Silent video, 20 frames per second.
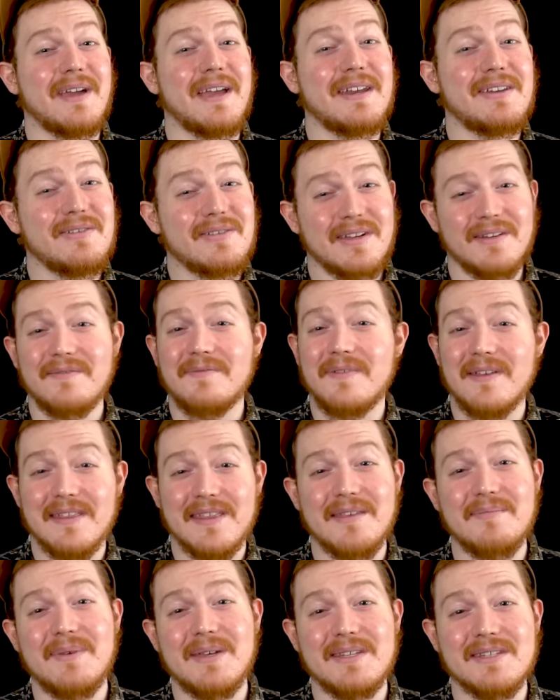and you can fit
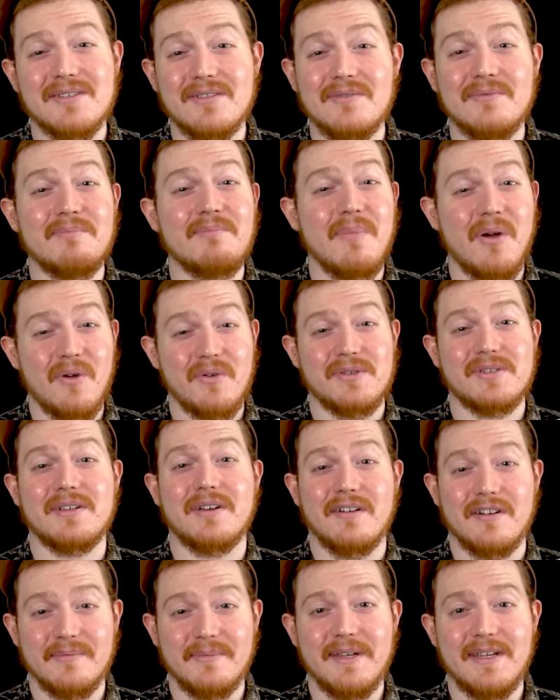them into most
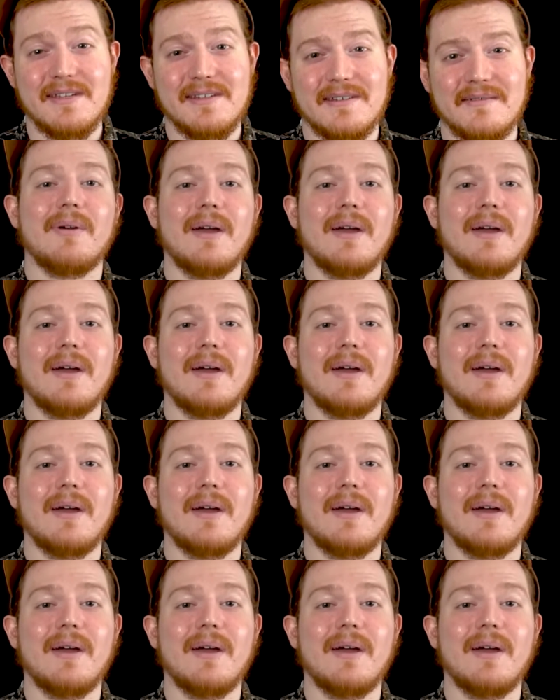armies.